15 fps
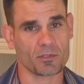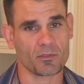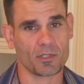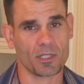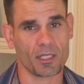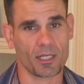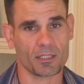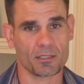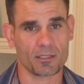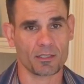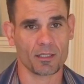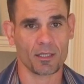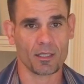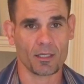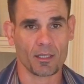of the election,
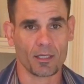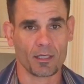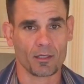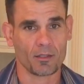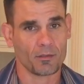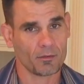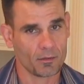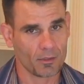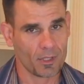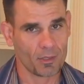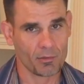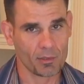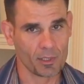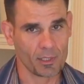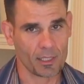you're not
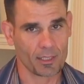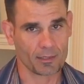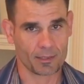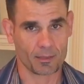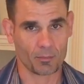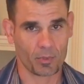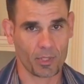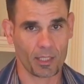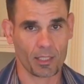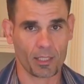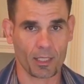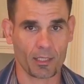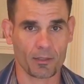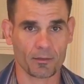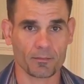really allowed to complain
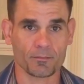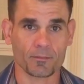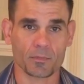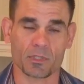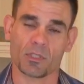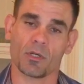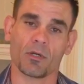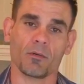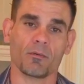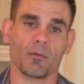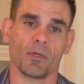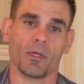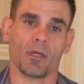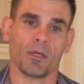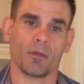later. So
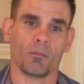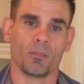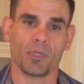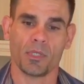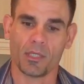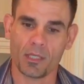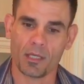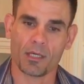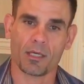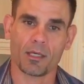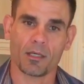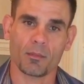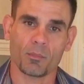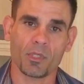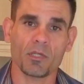be
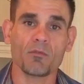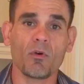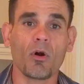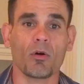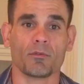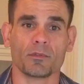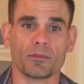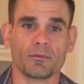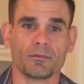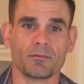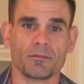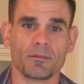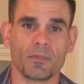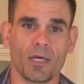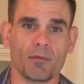involved.
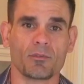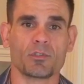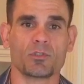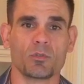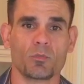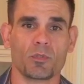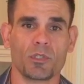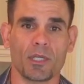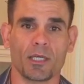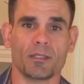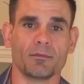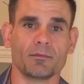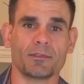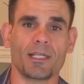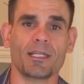Have a super day.
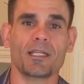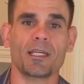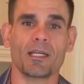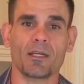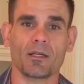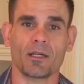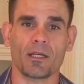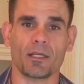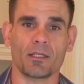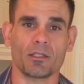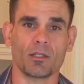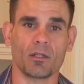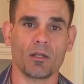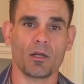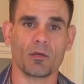Take care and
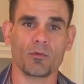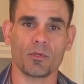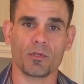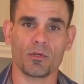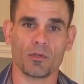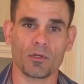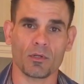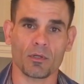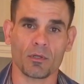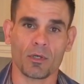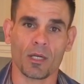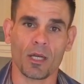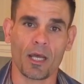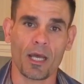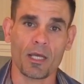good luck with your
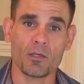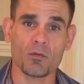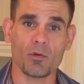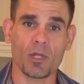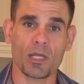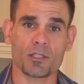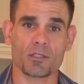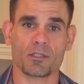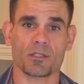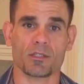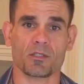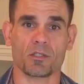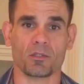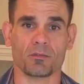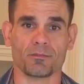annual elections
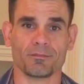this year.